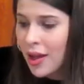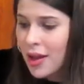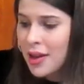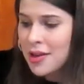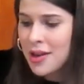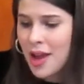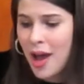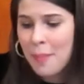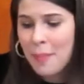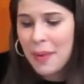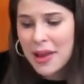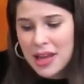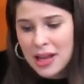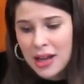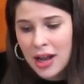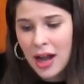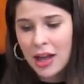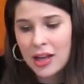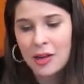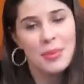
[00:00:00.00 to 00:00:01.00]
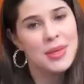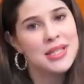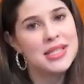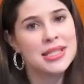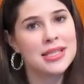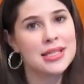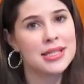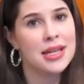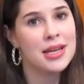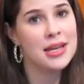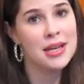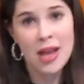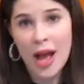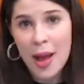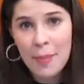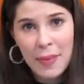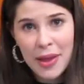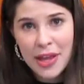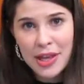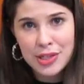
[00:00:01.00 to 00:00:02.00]
Not by economists,
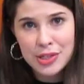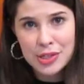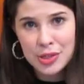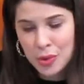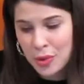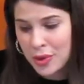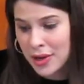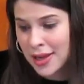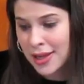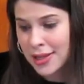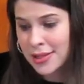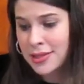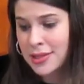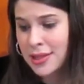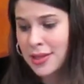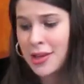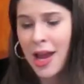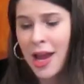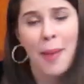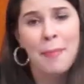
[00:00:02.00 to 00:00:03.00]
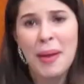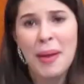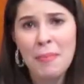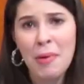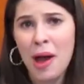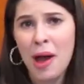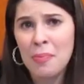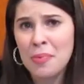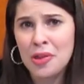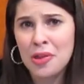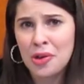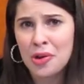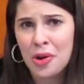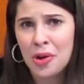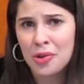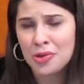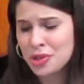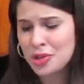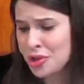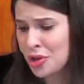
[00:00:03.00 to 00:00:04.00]
not by historians, not by popular
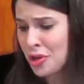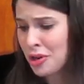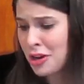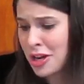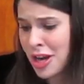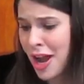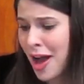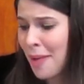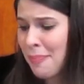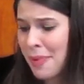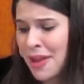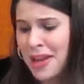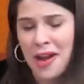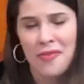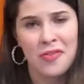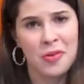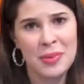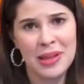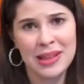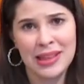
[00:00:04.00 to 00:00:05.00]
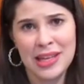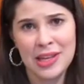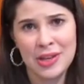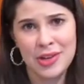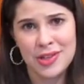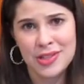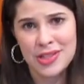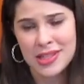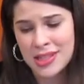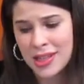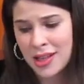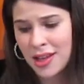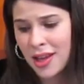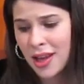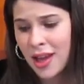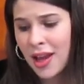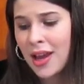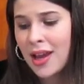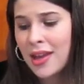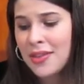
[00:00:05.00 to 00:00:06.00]
culture, not by government leaders.
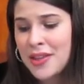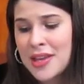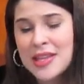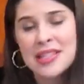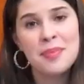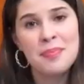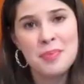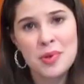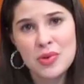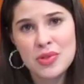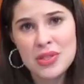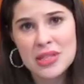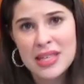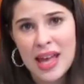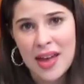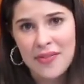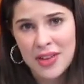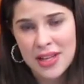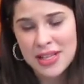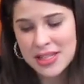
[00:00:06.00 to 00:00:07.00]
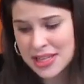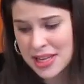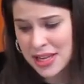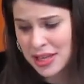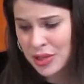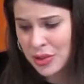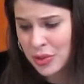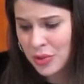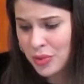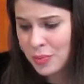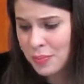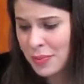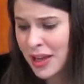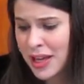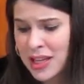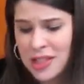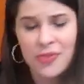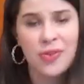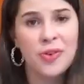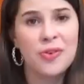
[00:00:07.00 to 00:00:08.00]
These abuses have continued
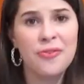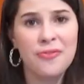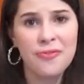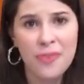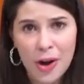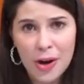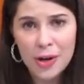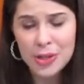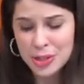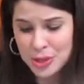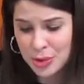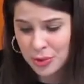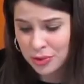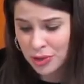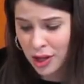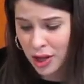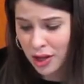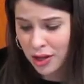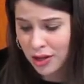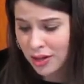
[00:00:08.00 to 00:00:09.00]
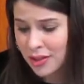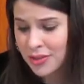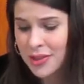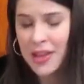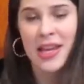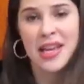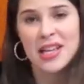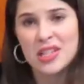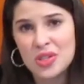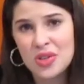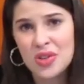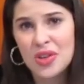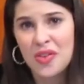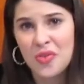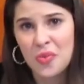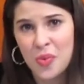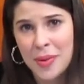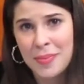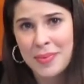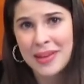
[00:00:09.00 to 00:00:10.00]
because for far too long, the history
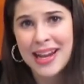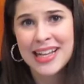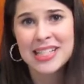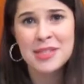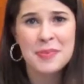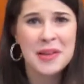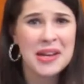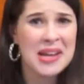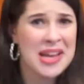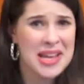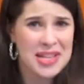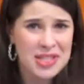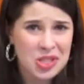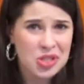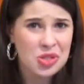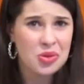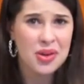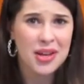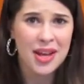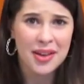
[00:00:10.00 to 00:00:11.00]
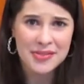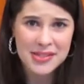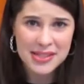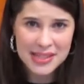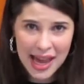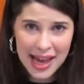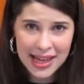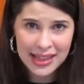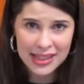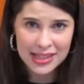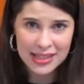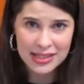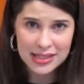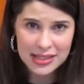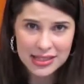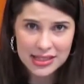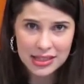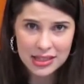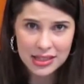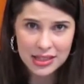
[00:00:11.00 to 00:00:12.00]
of women has been a history of
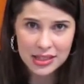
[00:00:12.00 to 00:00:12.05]
silence.